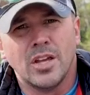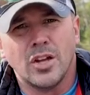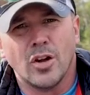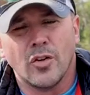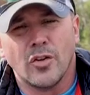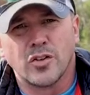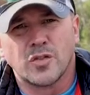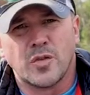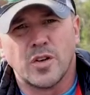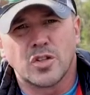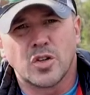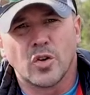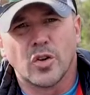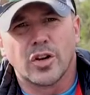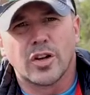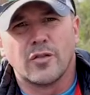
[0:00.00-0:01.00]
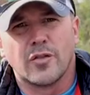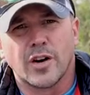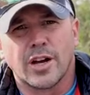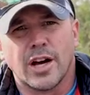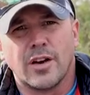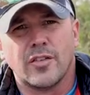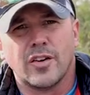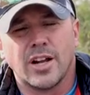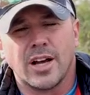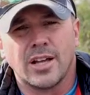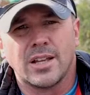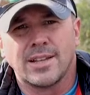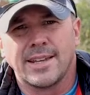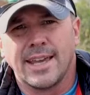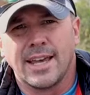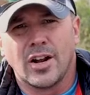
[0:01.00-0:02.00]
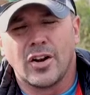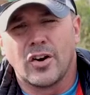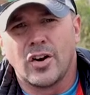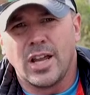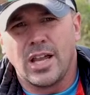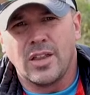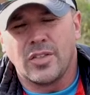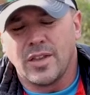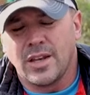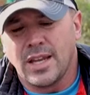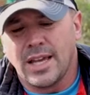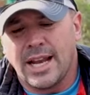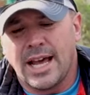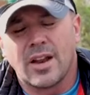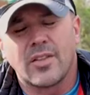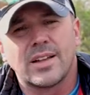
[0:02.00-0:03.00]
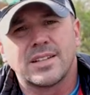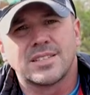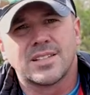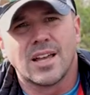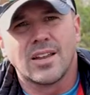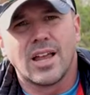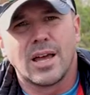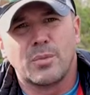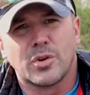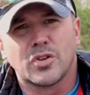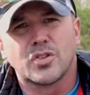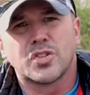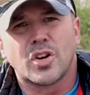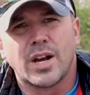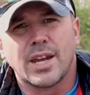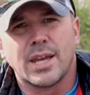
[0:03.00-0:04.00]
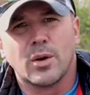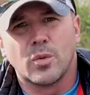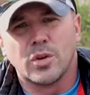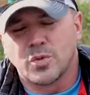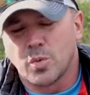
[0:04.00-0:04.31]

you know, those fish are looking for cover to, to get underneath and, and, out of that sunlight, but they're trying to get where